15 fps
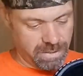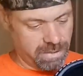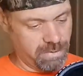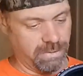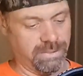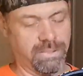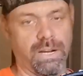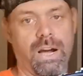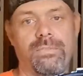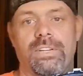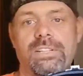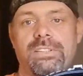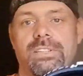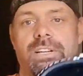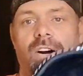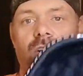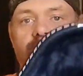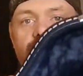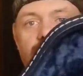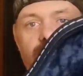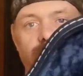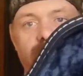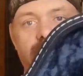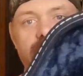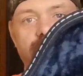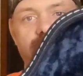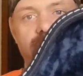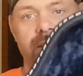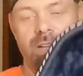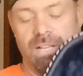It's obviously a hard shell
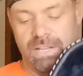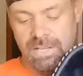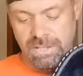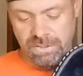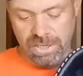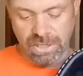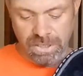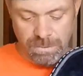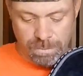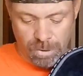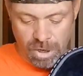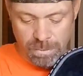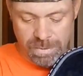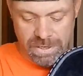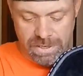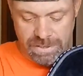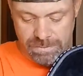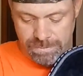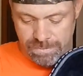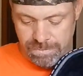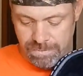case. It's got a compartment in it